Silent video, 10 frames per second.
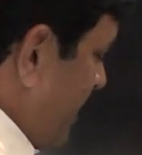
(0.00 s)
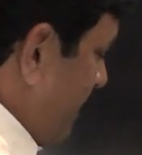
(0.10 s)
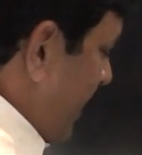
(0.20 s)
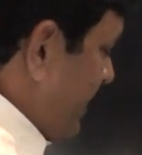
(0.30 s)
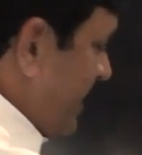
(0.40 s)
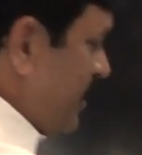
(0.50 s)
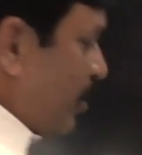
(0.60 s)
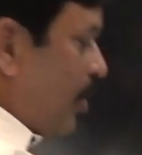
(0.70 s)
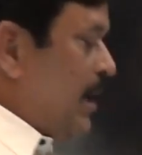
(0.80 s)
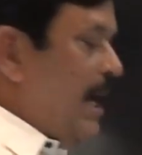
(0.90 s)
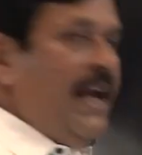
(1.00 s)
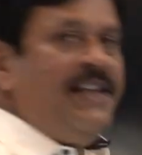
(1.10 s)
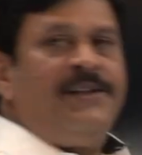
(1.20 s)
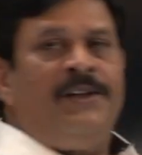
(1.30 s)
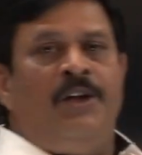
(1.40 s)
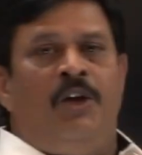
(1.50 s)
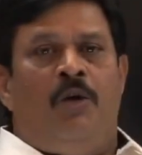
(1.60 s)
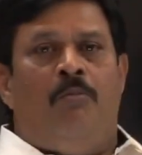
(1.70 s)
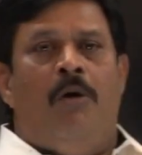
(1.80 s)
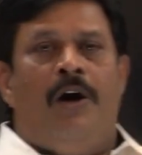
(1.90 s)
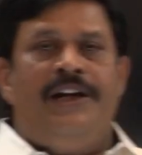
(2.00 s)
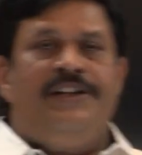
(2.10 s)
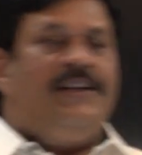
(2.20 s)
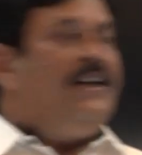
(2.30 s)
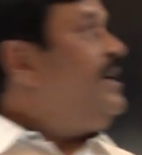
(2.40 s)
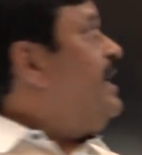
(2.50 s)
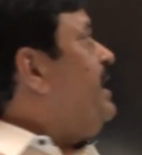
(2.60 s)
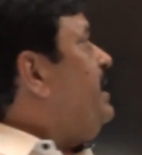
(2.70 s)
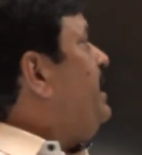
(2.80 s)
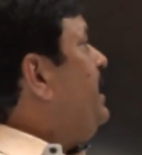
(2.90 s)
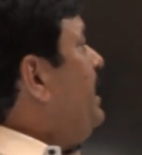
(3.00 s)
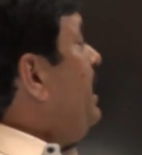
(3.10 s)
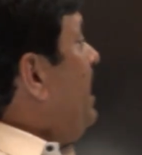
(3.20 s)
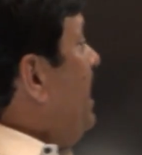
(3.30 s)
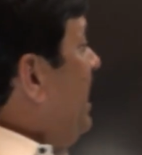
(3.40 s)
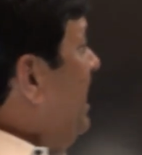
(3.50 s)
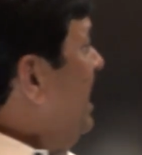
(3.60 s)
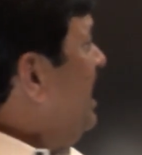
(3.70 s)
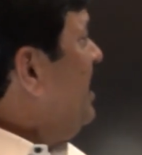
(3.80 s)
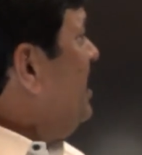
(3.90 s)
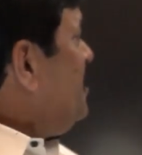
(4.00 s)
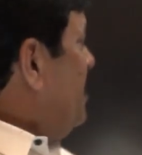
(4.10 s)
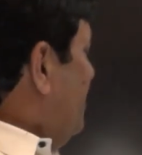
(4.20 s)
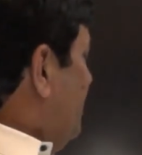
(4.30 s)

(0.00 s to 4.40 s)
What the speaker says: space is called as body center. In addition